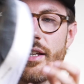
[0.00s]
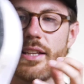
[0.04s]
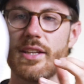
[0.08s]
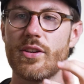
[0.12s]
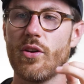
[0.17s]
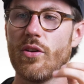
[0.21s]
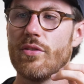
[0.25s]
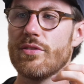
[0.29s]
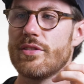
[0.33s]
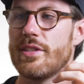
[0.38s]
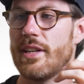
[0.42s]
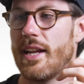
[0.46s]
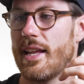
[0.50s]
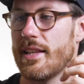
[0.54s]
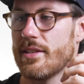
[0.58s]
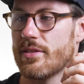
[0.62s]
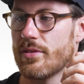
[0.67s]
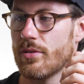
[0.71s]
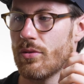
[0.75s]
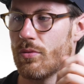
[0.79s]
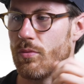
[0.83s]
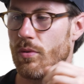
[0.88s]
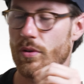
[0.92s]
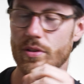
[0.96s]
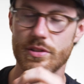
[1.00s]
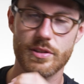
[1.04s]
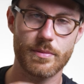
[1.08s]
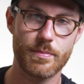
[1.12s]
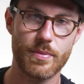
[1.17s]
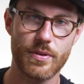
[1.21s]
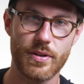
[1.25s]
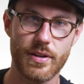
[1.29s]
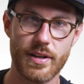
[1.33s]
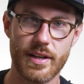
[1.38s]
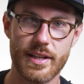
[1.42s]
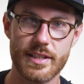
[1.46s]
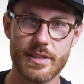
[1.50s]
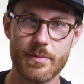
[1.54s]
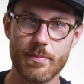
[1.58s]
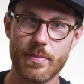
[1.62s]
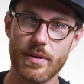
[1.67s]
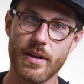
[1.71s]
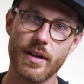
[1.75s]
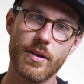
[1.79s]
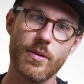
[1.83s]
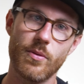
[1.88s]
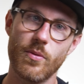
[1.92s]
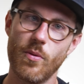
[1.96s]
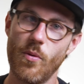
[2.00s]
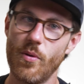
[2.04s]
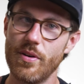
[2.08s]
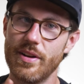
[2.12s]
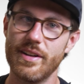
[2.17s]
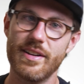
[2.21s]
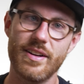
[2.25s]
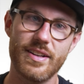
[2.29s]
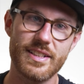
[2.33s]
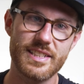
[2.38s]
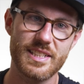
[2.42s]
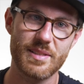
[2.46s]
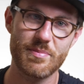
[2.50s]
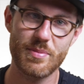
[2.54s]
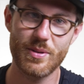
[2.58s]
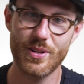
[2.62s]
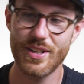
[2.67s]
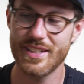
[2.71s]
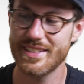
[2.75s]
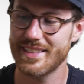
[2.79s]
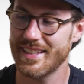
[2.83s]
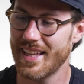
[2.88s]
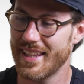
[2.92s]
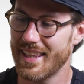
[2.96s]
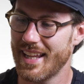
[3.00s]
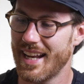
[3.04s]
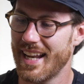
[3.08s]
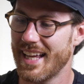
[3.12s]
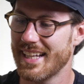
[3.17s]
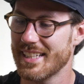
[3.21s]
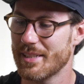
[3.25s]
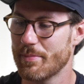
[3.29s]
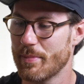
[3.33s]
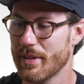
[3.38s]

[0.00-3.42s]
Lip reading: Continental, what a surprise, but what a nice surprise nonetheless,